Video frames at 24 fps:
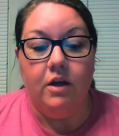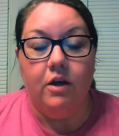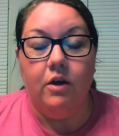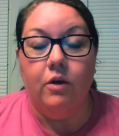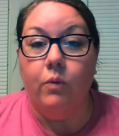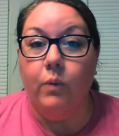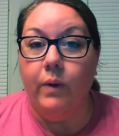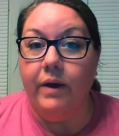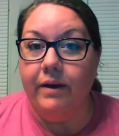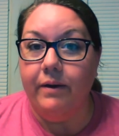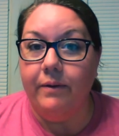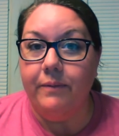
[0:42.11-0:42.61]

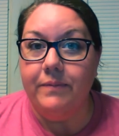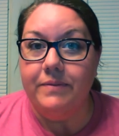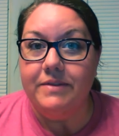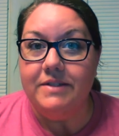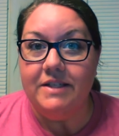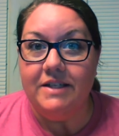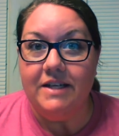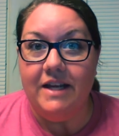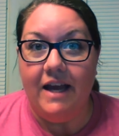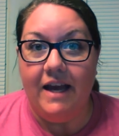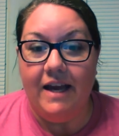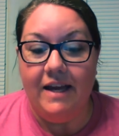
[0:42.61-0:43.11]
Well,
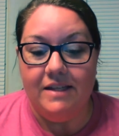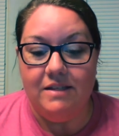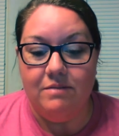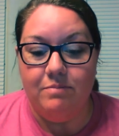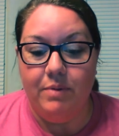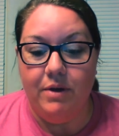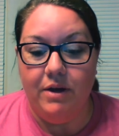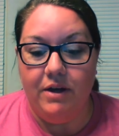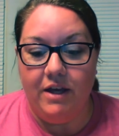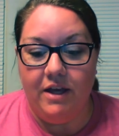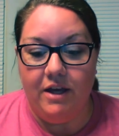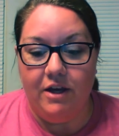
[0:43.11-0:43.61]
today's
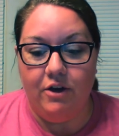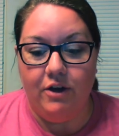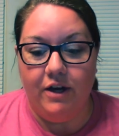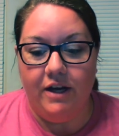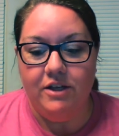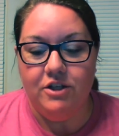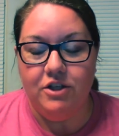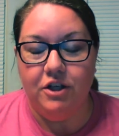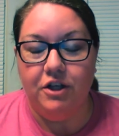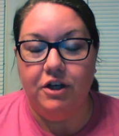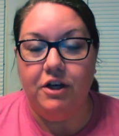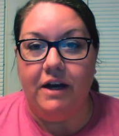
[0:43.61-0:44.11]
buggy
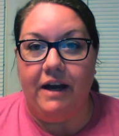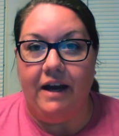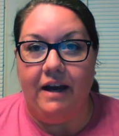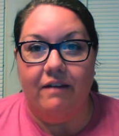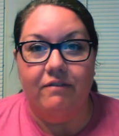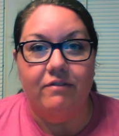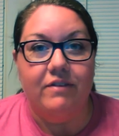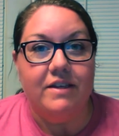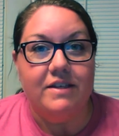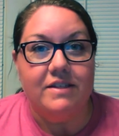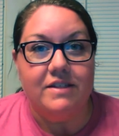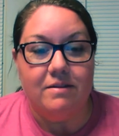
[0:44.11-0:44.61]
creature
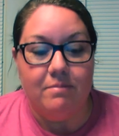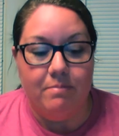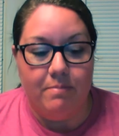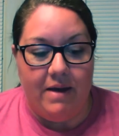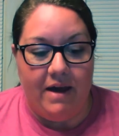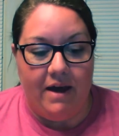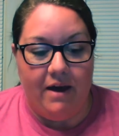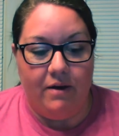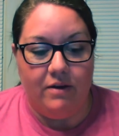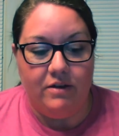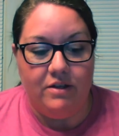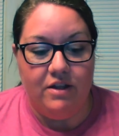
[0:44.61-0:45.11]
craft is
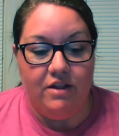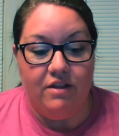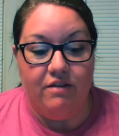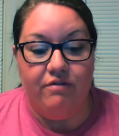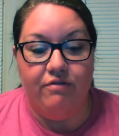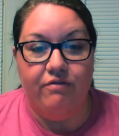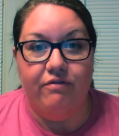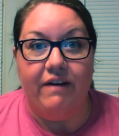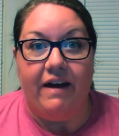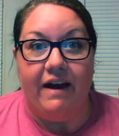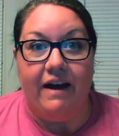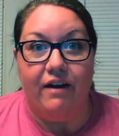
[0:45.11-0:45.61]
about the
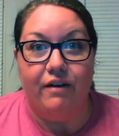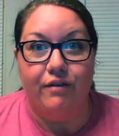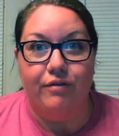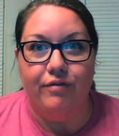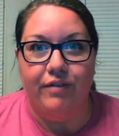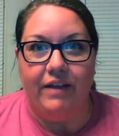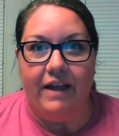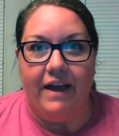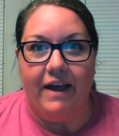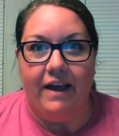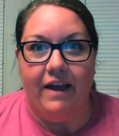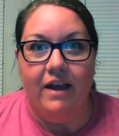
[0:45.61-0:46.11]

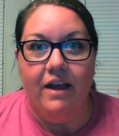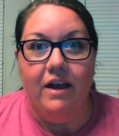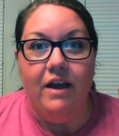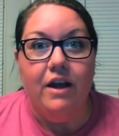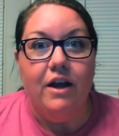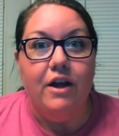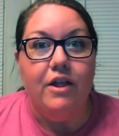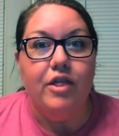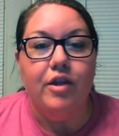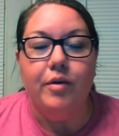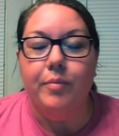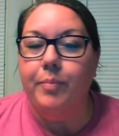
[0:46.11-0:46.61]
firefly,
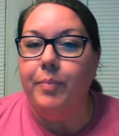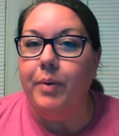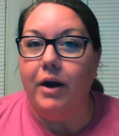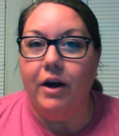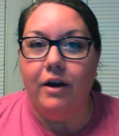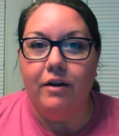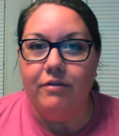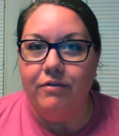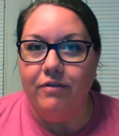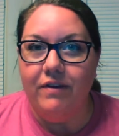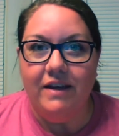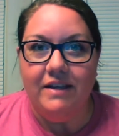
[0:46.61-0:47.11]
the
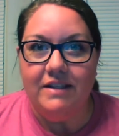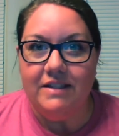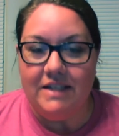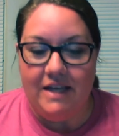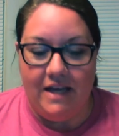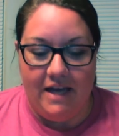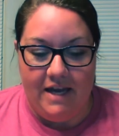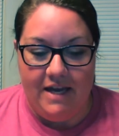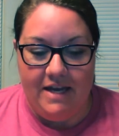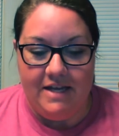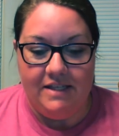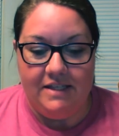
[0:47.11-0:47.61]
perfect
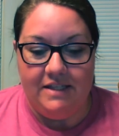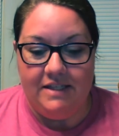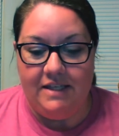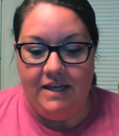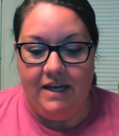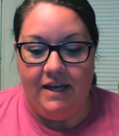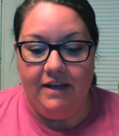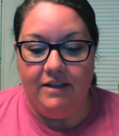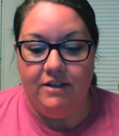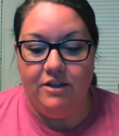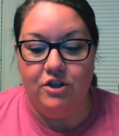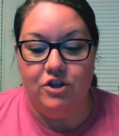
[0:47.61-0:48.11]

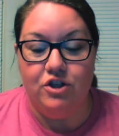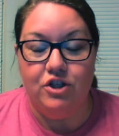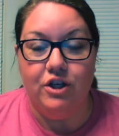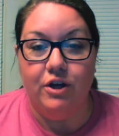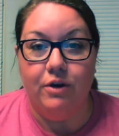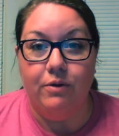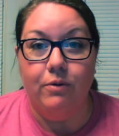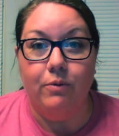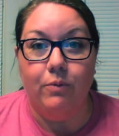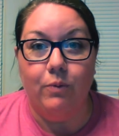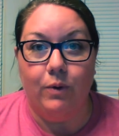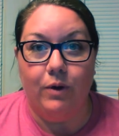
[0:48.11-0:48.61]
insect to show
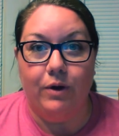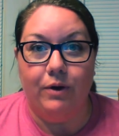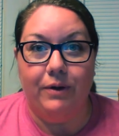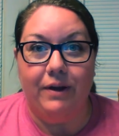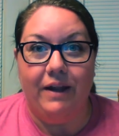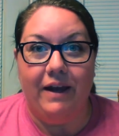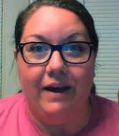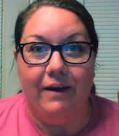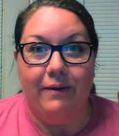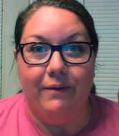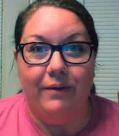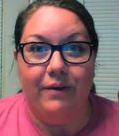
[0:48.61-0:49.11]
the world
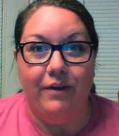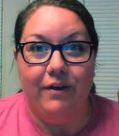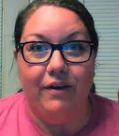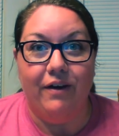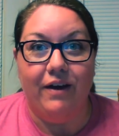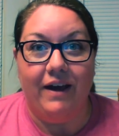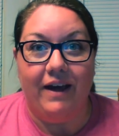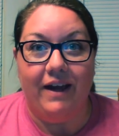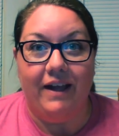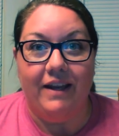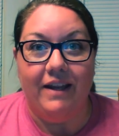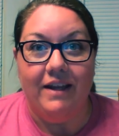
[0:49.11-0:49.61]
how
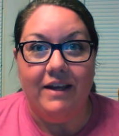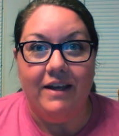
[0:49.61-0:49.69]
God